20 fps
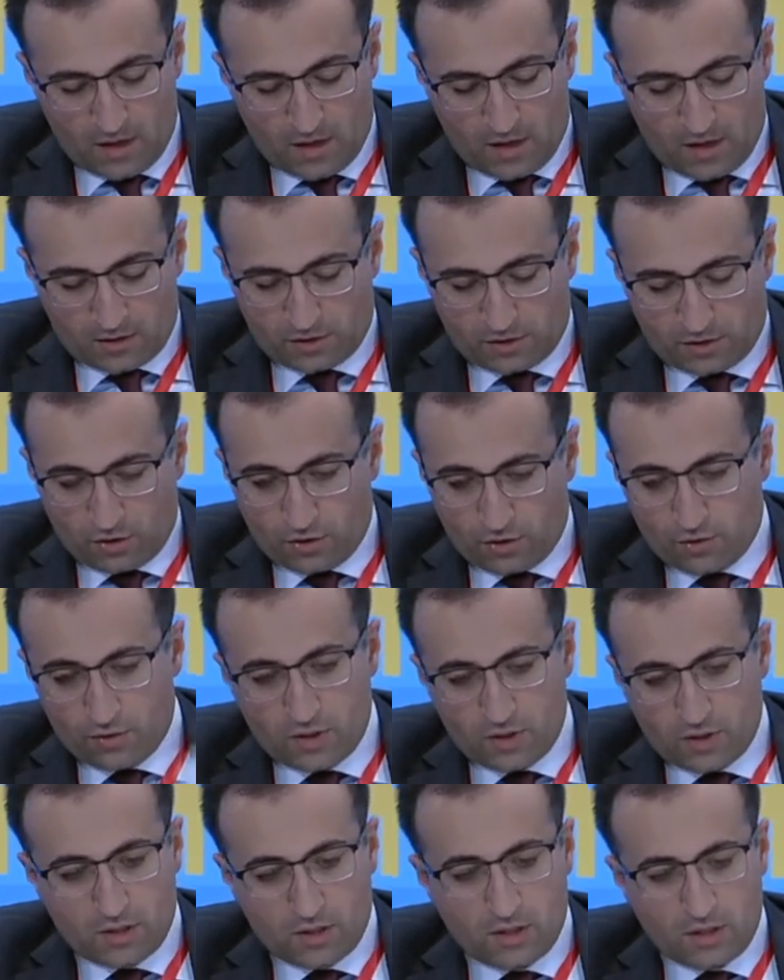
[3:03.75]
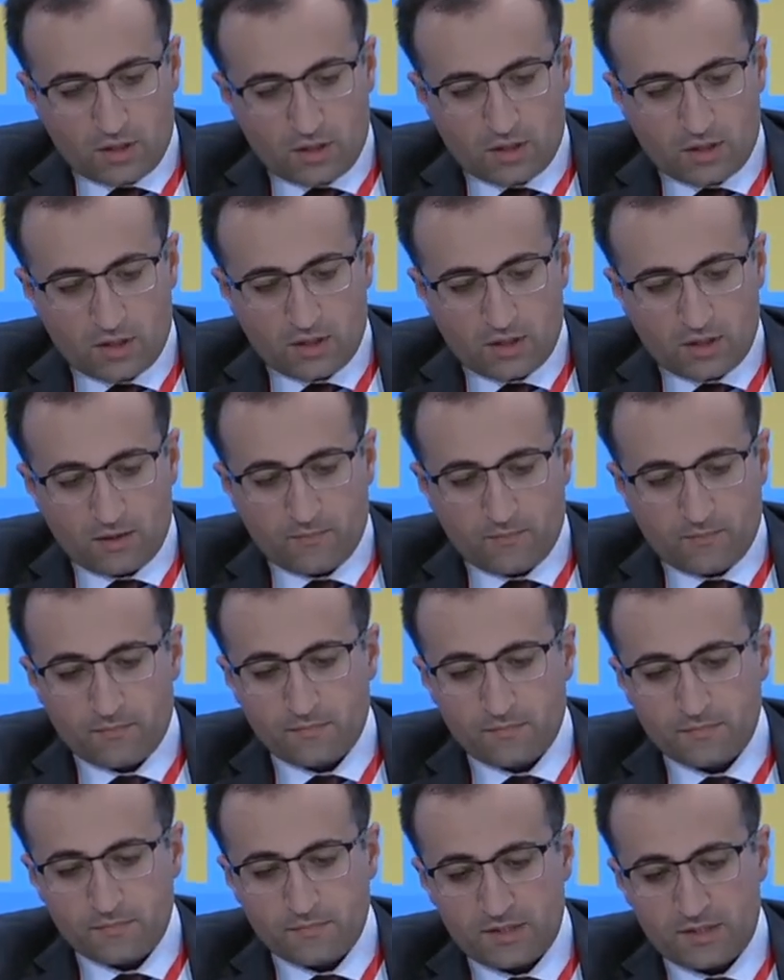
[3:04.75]
So,
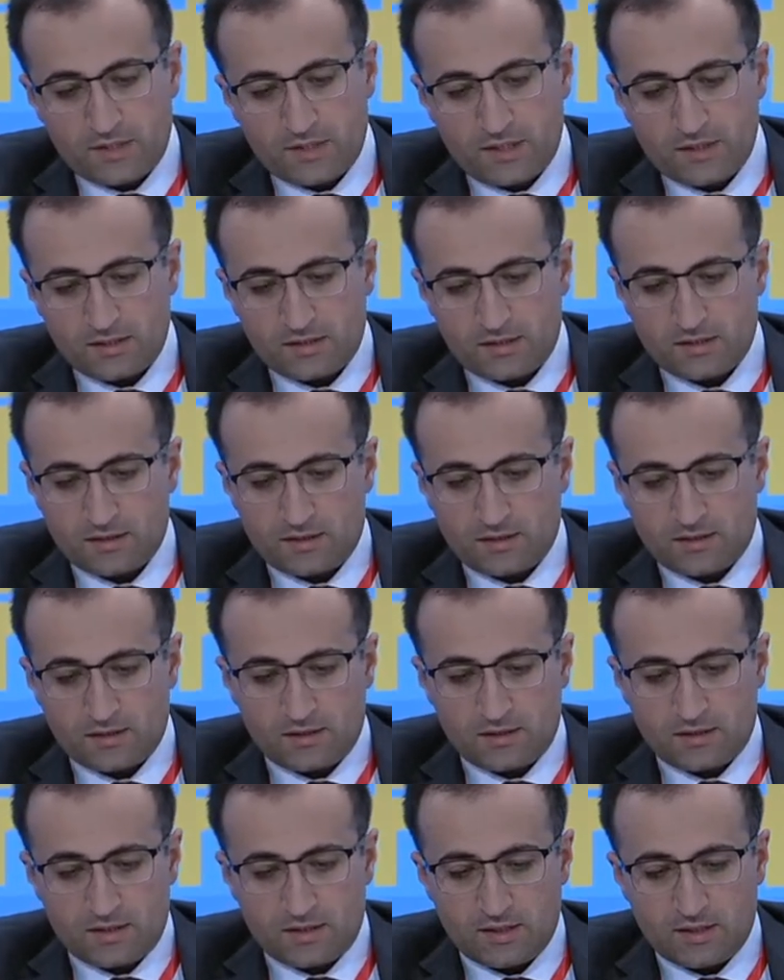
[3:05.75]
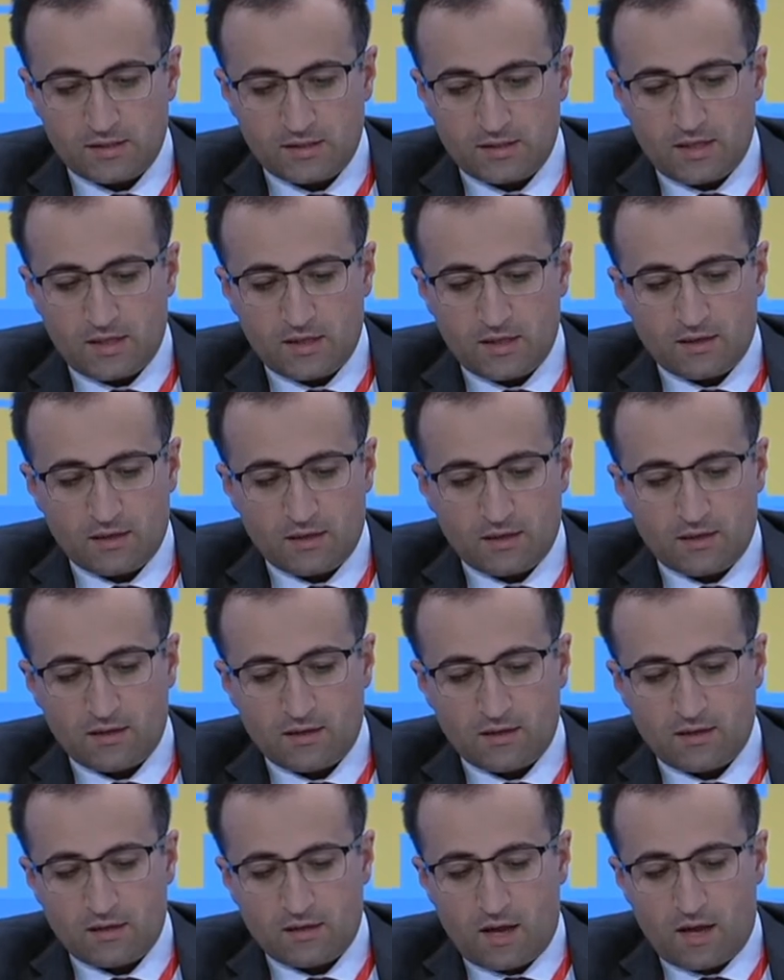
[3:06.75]
since the
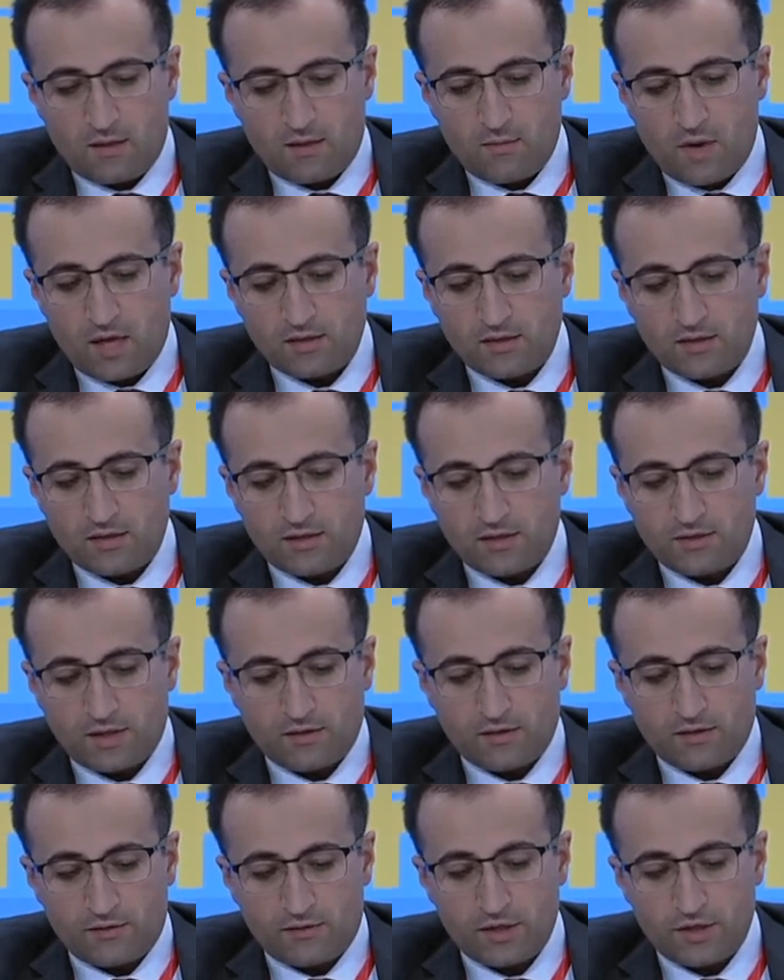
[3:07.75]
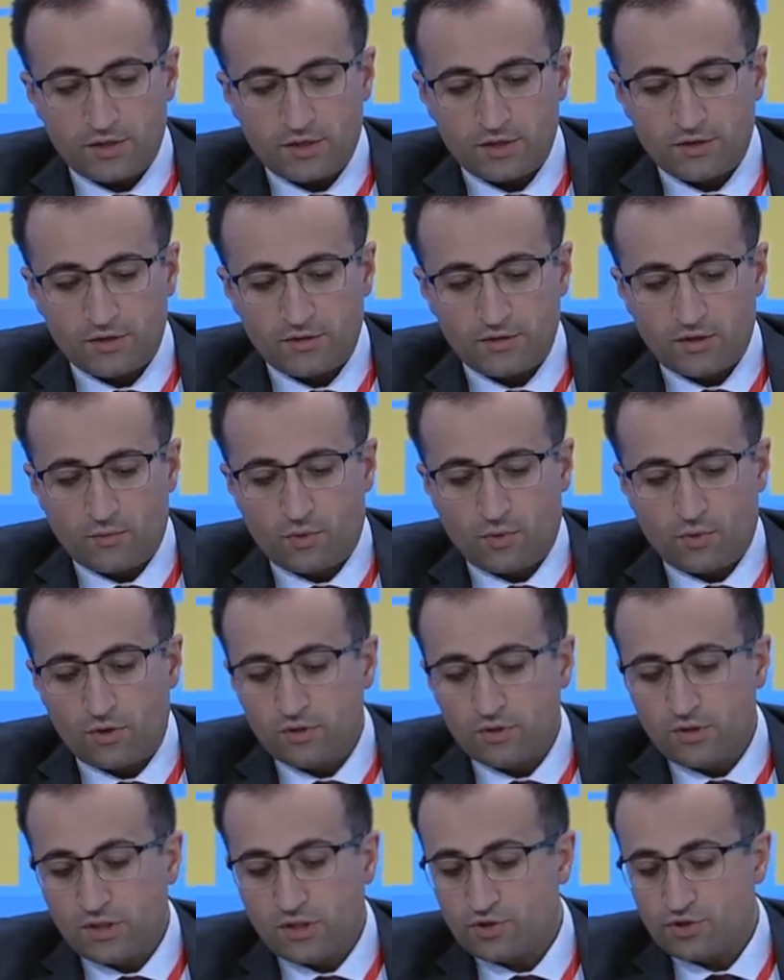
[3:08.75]
Alma-Ata Declaration, the
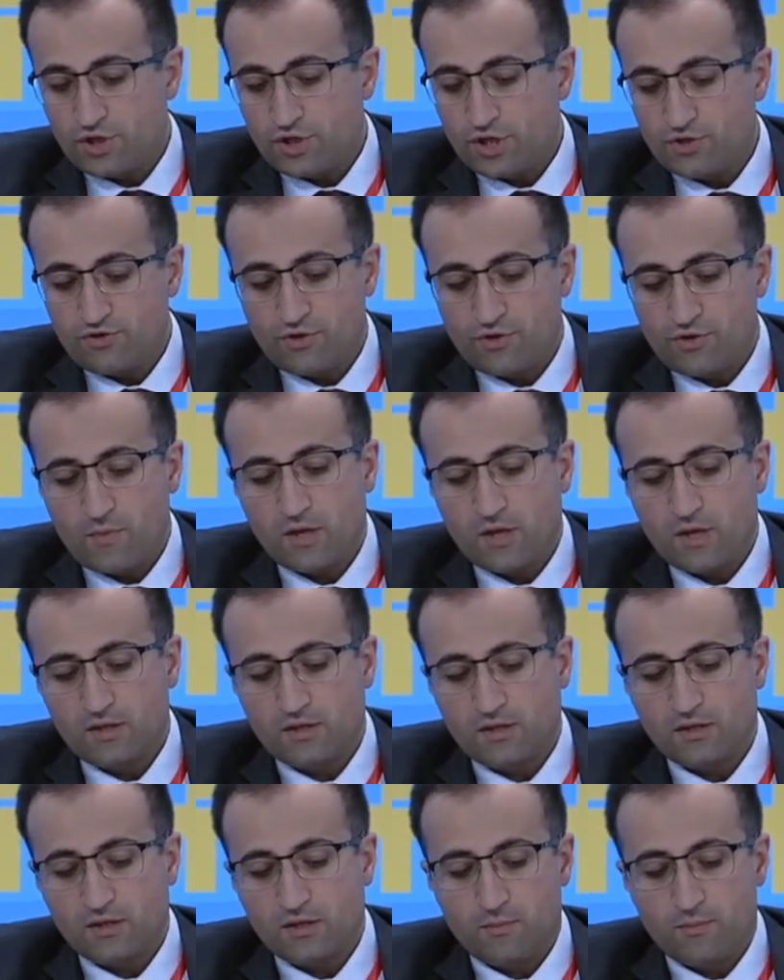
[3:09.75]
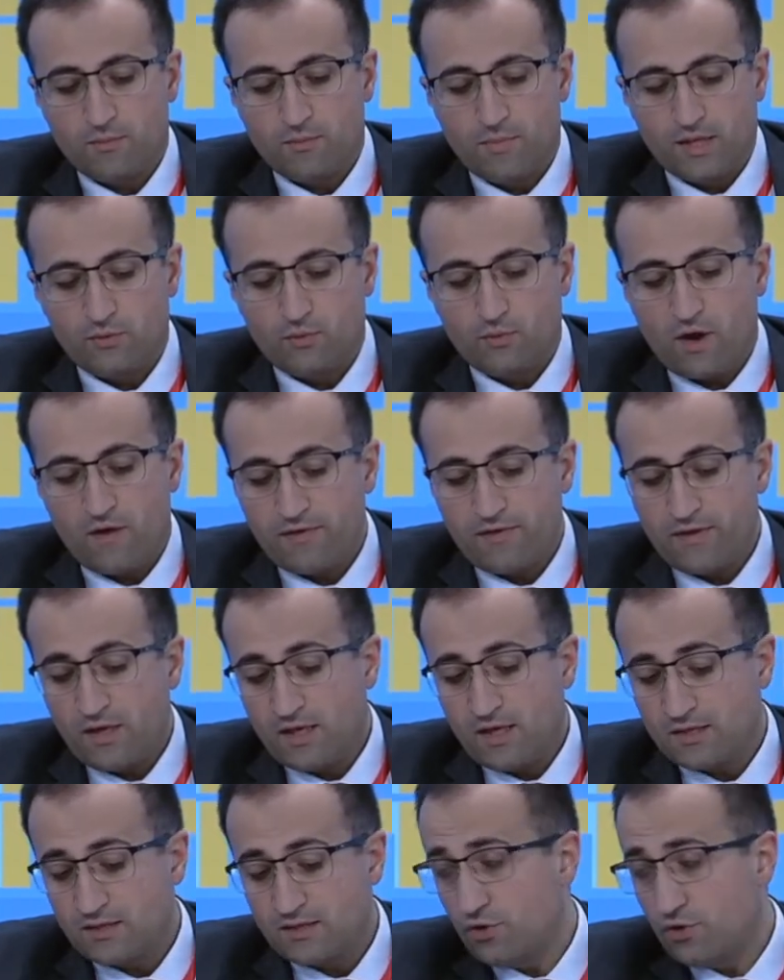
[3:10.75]
world has changed dramatically. But one
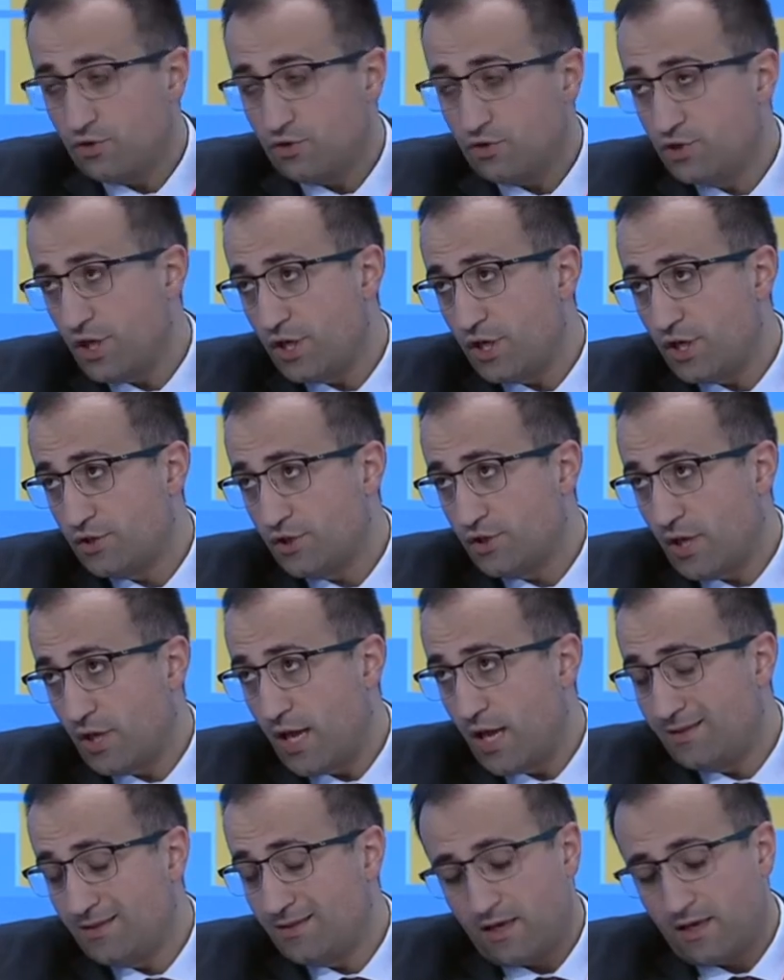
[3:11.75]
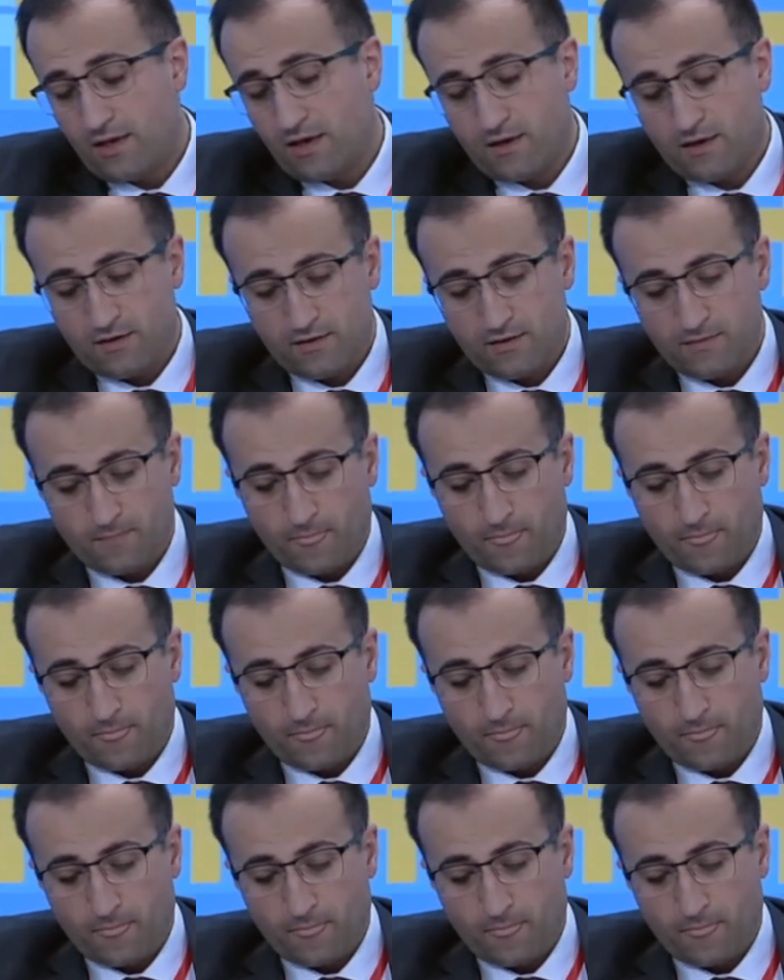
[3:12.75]
thing has not changed: the healthcare.